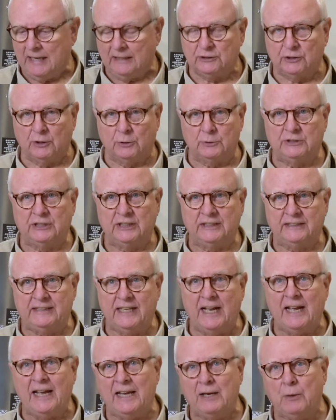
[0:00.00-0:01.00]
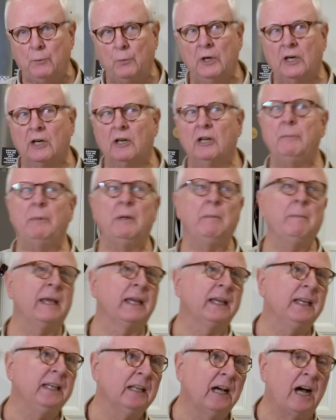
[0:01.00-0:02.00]
So today we're going to be
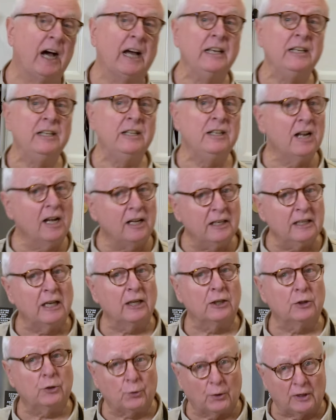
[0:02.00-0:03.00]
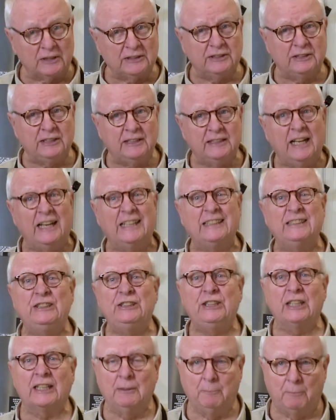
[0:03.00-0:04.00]
making a nut crusted
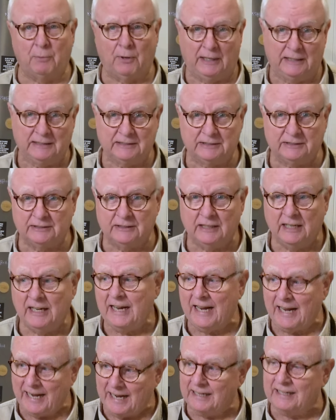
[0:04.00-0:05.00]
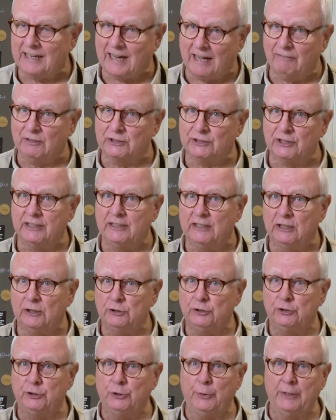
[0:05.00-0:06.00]
chicken breast and obviously
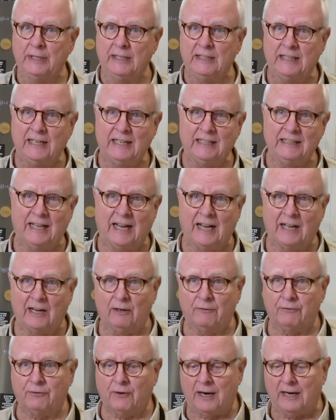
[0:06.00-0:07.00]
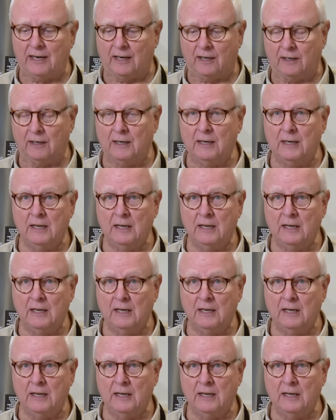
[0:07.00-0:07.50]
doing it in the hot air fryer.